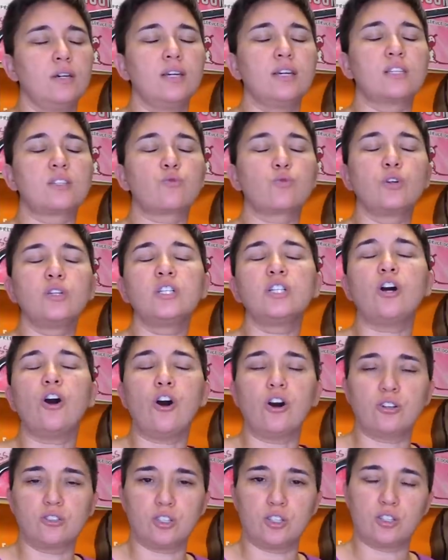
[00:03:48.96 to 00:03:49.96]
It's really
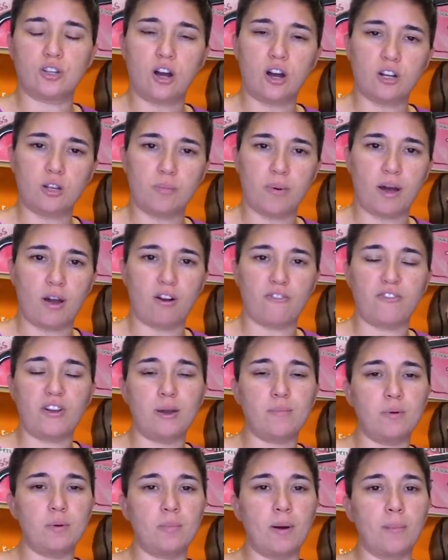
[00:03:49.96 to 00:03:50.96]
hard to talk about our
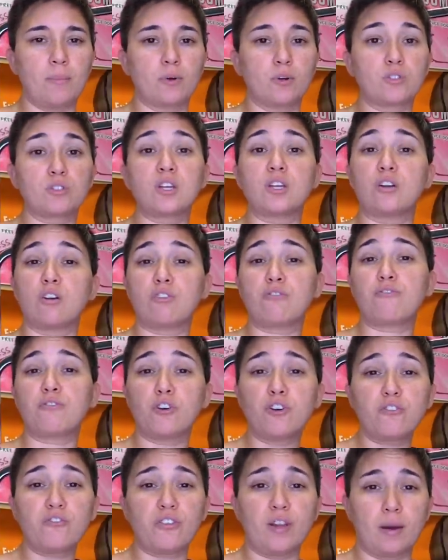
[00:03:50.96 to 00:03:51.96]
family members and our
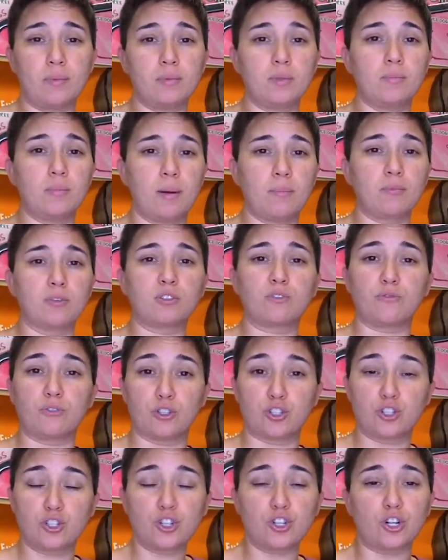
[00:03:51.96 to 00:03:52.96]
fur family members for
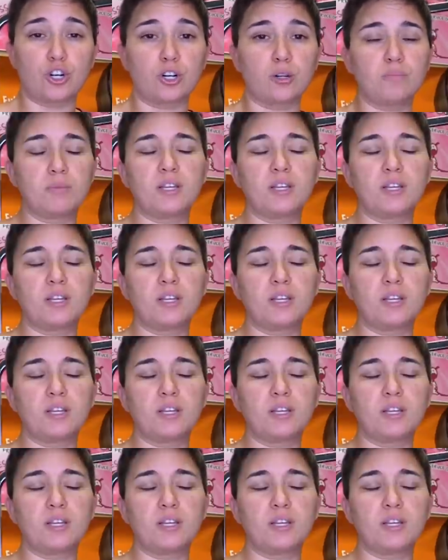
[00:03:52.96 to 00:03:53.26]
sure,